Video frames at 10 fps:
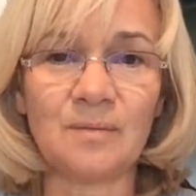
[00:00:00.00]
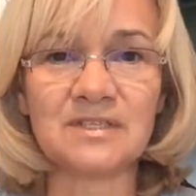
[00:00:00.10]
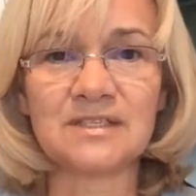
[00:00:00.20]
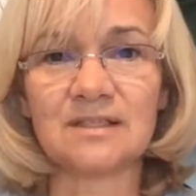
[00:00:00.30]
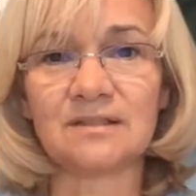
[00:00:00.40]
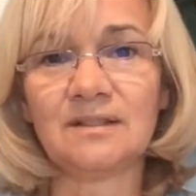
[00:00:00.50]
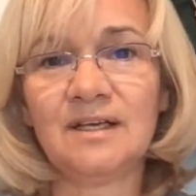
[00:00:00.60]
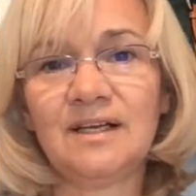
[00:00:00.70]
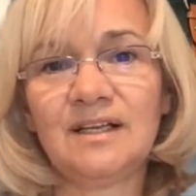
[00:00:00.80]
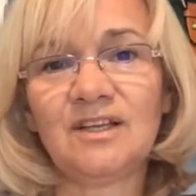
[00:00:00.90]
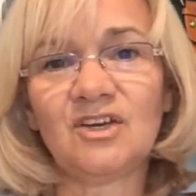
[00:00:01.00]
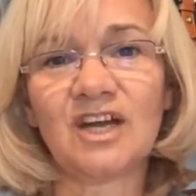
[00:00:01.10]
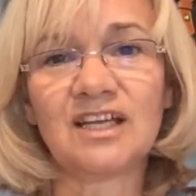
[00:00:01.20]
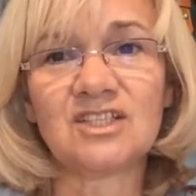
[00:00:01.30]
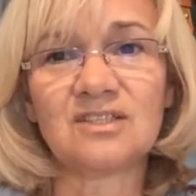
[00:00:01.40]
I'm still
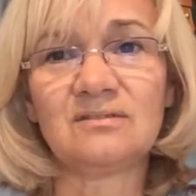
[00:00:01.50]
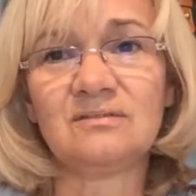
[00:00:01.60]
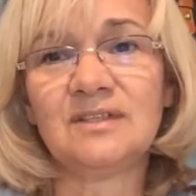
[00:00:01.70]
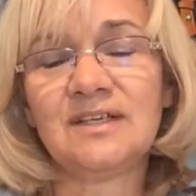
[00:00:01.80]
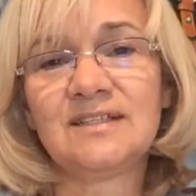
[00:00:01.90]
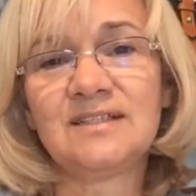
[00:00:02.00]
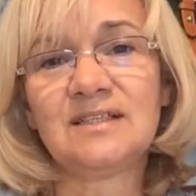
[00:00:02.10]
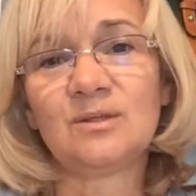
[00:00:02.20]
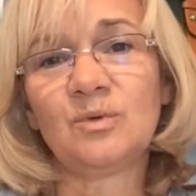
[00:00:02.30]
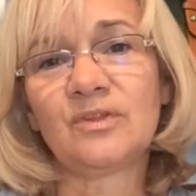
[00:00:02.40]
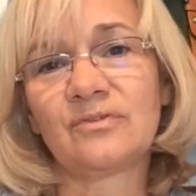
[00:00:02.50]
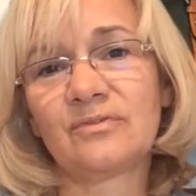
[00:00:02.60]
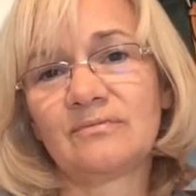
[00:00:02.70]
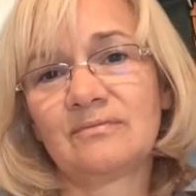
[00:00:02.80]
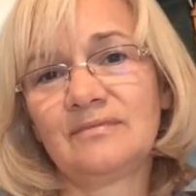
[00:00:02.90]
learning to deal with,
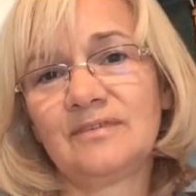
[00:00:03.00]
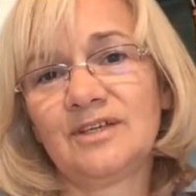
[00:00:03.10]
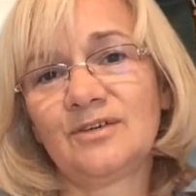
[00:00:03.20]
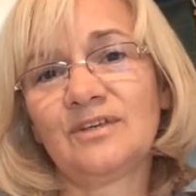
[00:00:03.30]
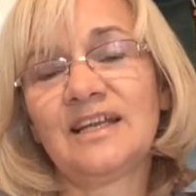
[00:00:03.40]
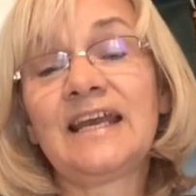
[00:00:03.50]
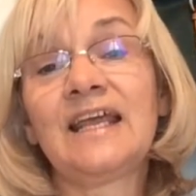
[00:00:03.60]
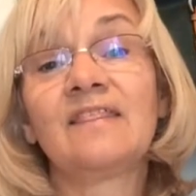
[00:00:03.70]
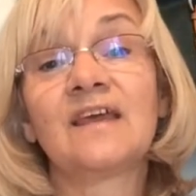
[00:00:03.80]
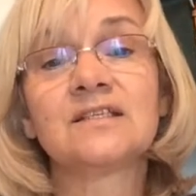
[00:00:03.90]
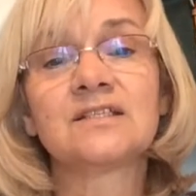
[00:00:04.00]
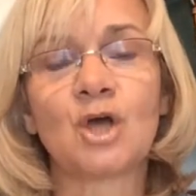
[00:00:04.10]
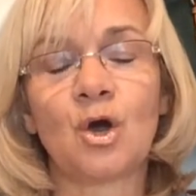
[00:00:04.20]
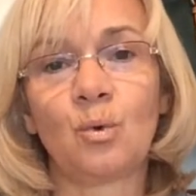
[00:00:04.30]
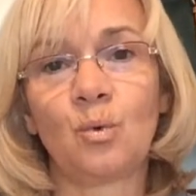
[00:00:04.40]
you know, letting things
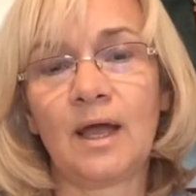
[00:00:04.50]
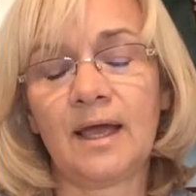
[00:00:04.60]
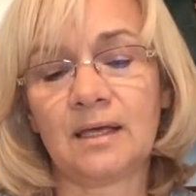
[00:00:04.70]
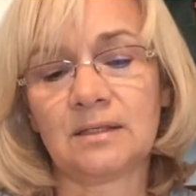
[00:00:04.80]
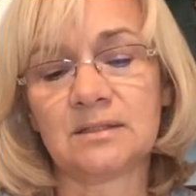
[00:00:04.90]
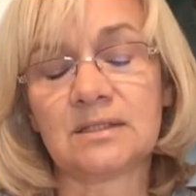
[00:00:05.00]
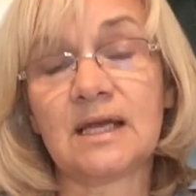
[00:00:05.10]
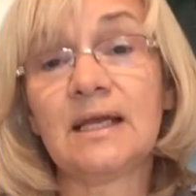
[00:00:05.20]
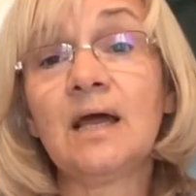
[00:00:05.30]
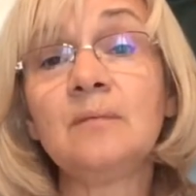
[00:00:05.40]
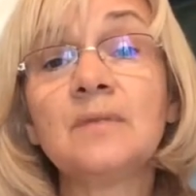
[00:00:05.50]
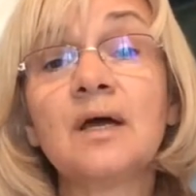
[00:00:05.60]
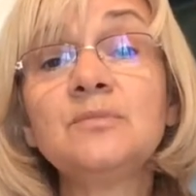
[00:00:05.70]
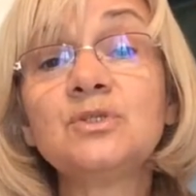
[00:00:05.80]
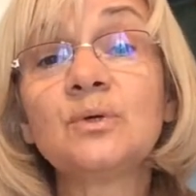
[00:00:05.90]
go, and and I'm
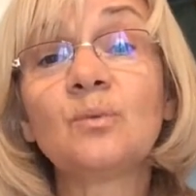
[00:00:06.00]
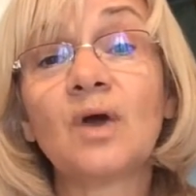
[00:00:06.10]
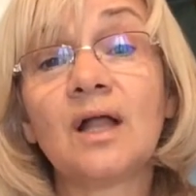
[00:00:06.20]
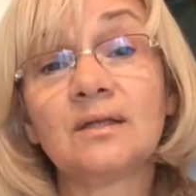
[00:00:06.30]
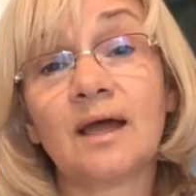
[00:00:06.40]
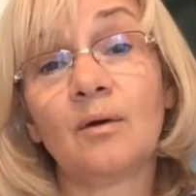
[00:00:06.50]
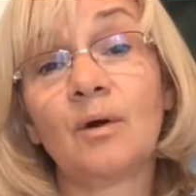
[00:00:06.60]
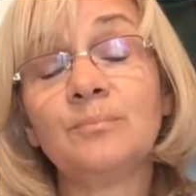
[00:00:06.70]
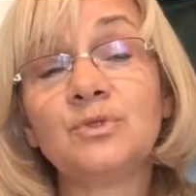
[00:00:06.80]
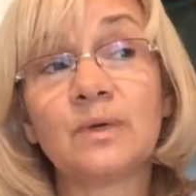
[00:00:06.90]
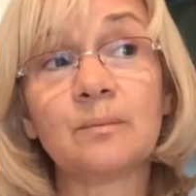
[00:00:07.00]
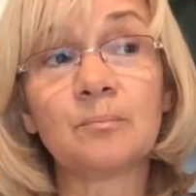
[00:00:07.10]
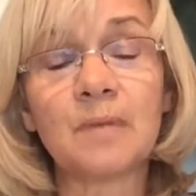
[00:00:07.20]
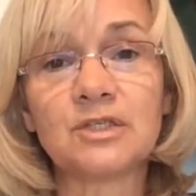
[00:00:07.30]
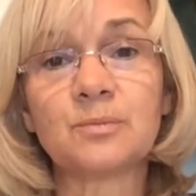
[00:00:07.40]
I'm doing well now. I'm doing
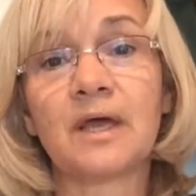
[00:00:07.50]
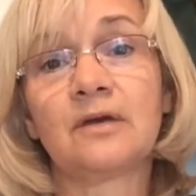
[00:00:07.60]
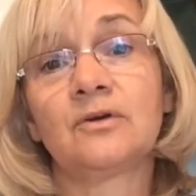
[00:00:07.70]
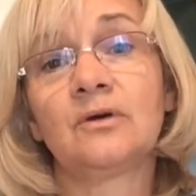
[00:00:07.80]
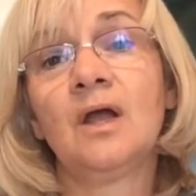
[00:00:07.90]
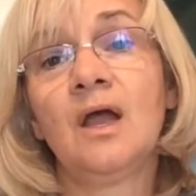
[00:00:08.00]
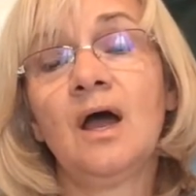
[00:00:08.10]
much better.